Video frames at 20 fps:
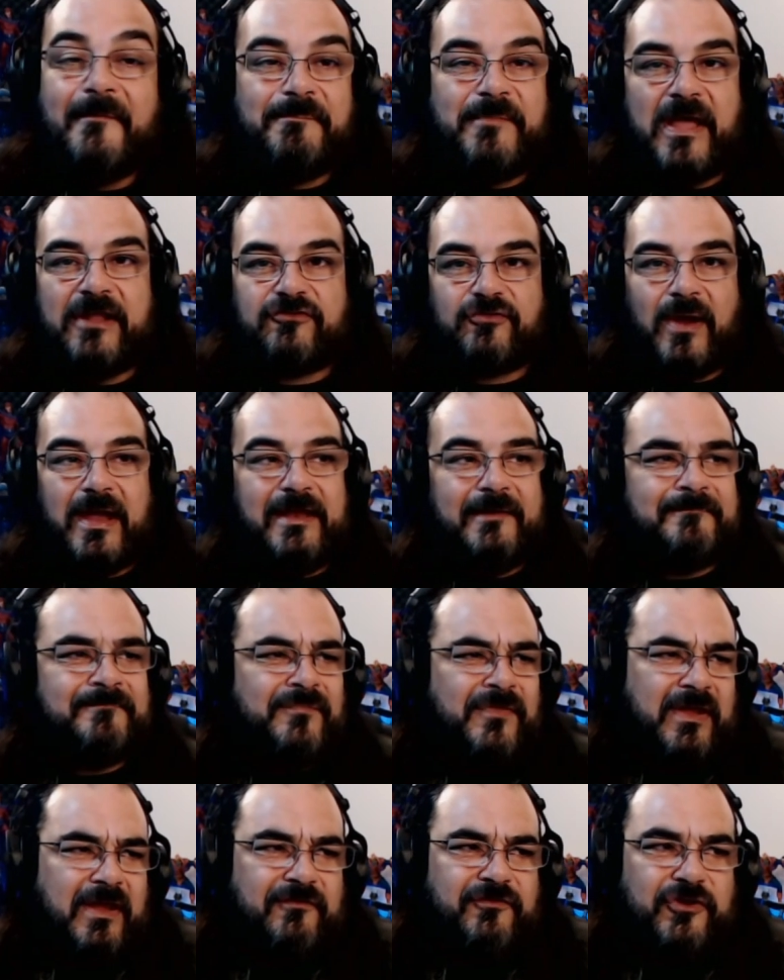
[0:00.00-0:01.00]
That's right,
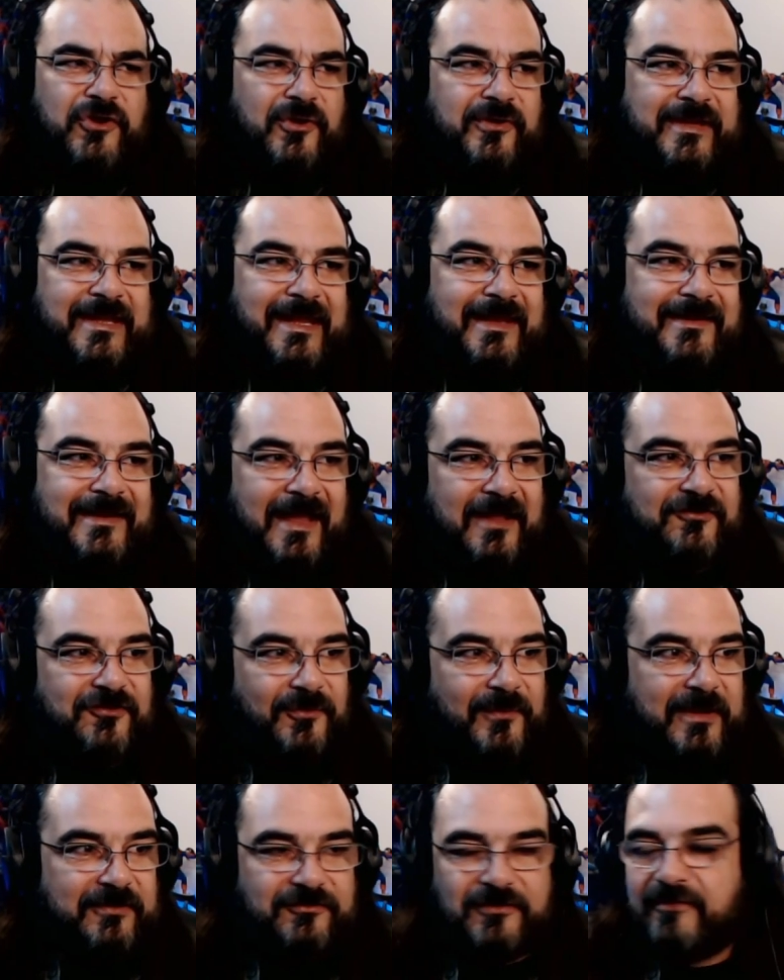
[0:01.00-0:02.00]
if your kid
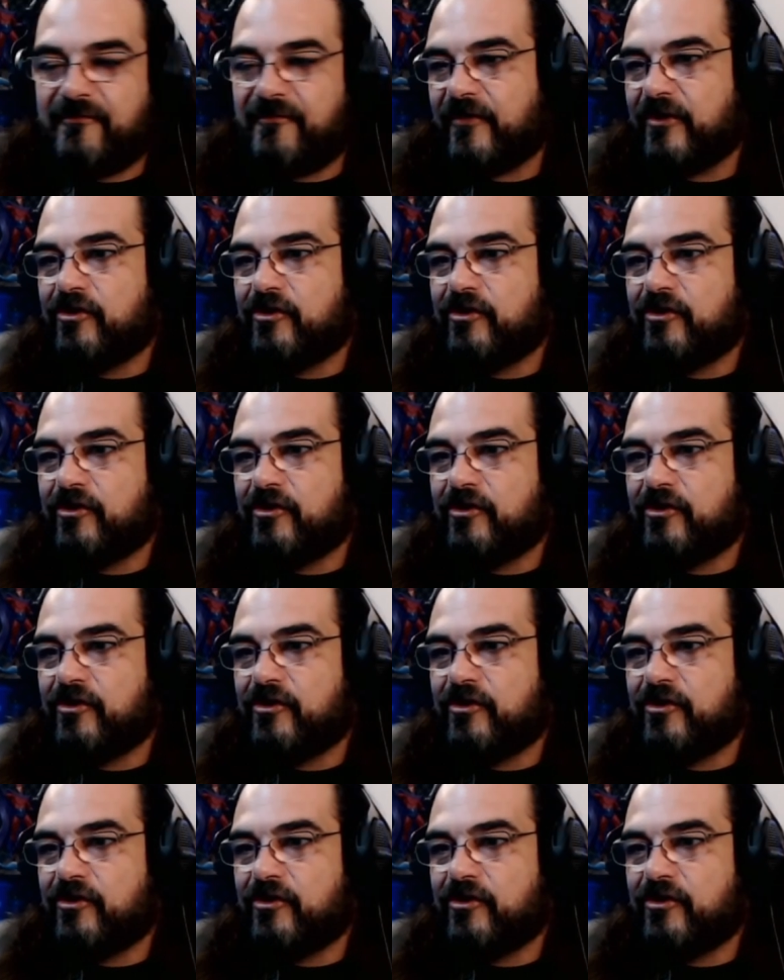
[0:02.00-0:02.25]
gets arrested